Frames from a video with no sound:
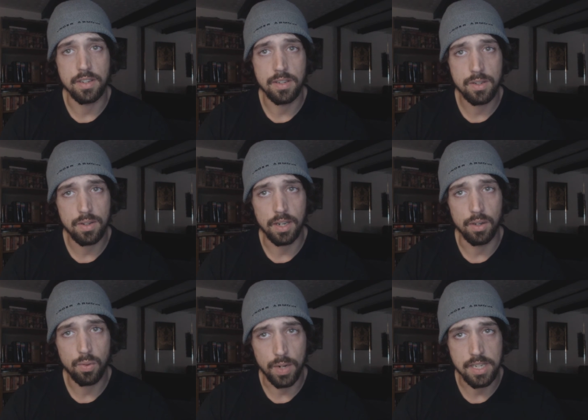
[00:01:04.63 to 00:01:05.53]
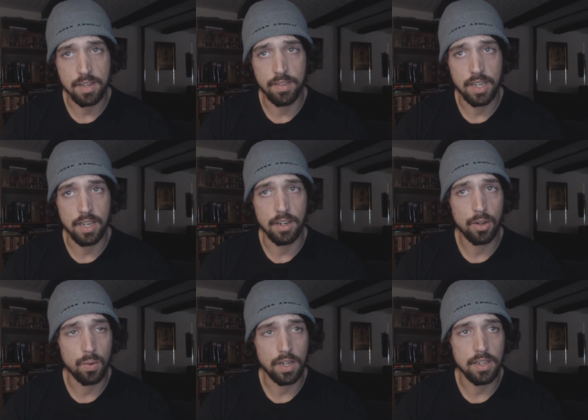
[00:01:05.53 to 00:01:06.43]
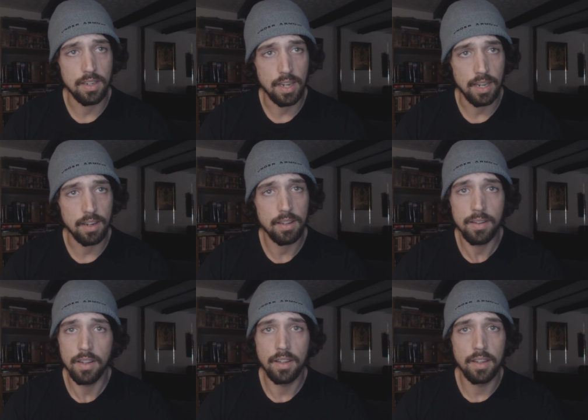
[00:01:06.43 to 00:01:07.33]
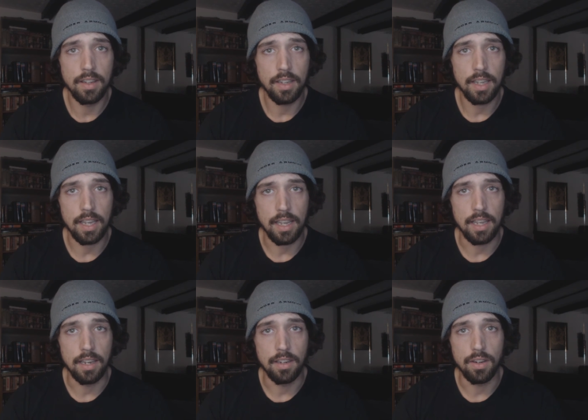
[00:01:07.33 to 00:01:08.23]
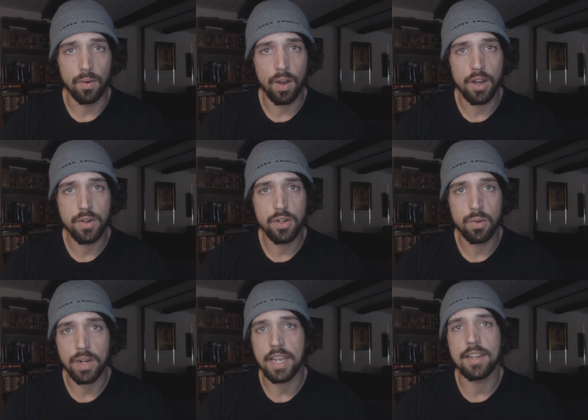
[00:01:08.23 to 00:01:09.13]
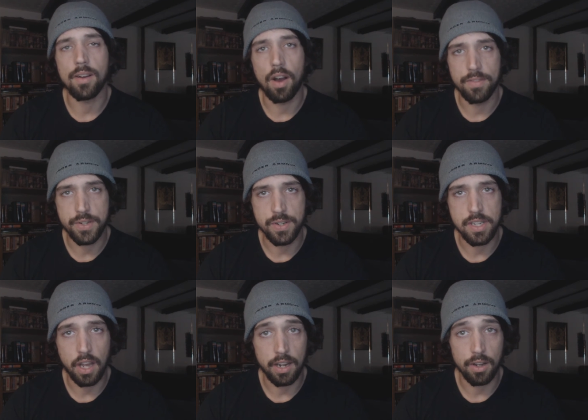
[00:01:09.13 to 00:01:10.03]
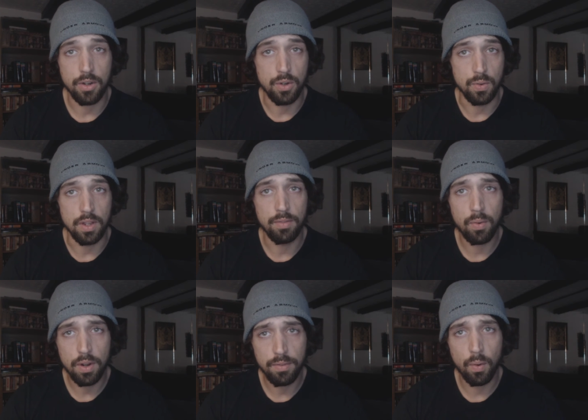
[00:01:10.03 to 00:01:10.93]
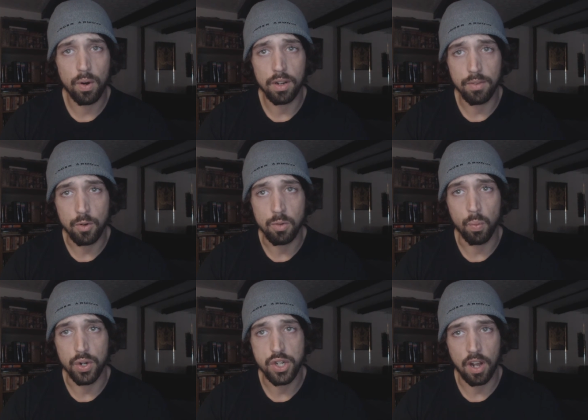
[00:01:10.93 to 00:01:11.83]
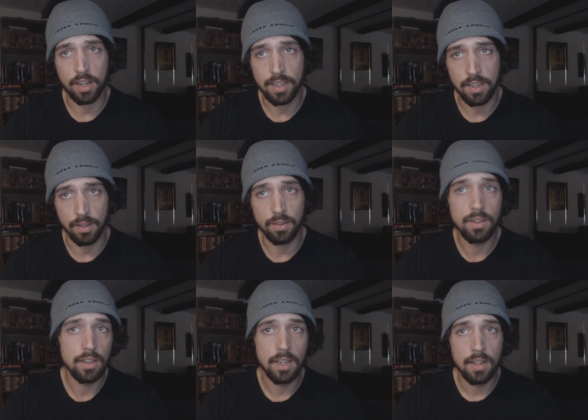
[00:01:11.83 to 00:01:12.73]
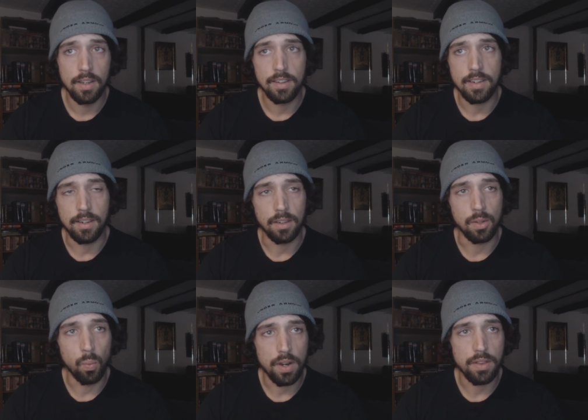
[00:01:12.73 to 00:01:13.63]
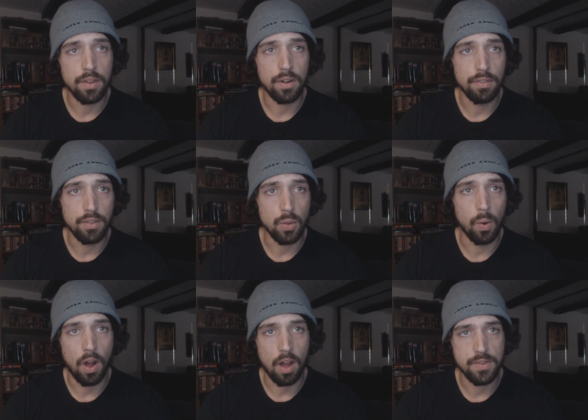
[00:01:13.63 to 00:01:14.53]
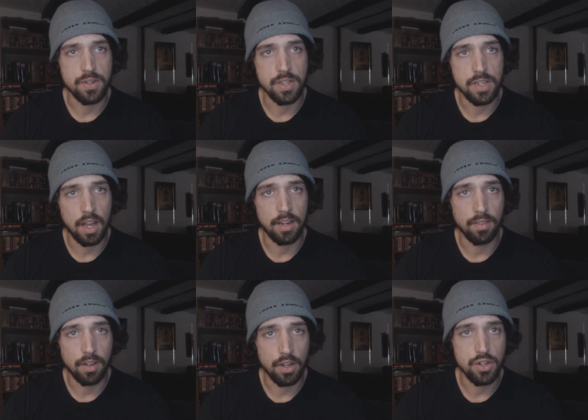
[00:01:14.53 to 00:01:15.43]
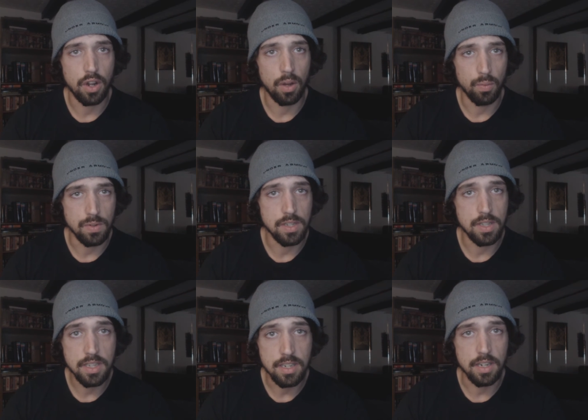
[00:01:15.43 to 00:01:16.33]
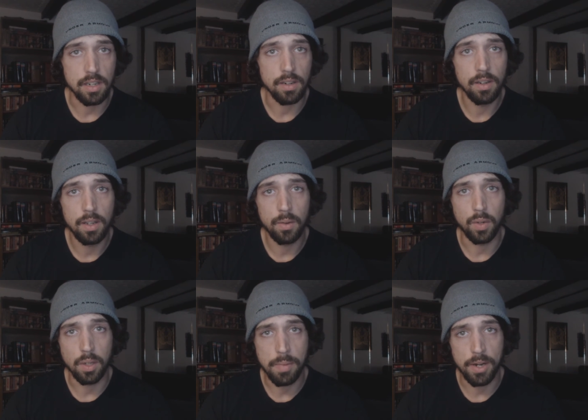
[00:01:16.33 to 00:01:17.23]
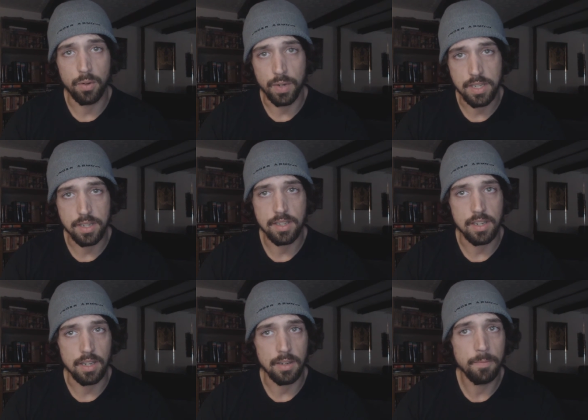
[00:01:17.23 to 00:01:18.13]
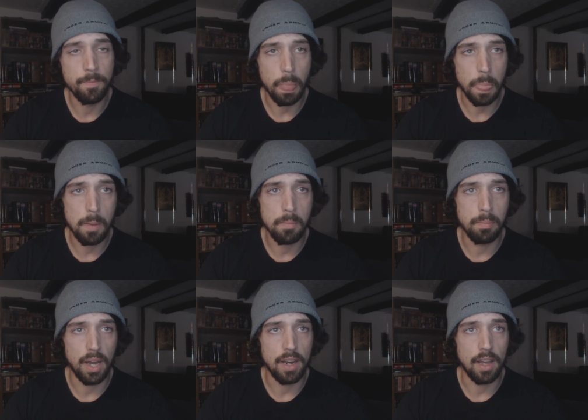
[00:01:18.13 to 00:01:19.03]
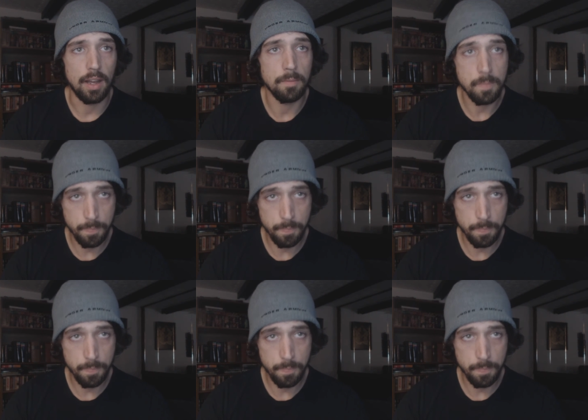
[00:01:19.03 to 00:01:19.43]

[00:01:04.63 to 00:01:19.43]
since in 2017, according to data. And, you know, 128 officers died on duty, 44 of whom were shot and killed. Nearly one third fewer officers died of gunshot wounds this year when compared to 2016. But uh,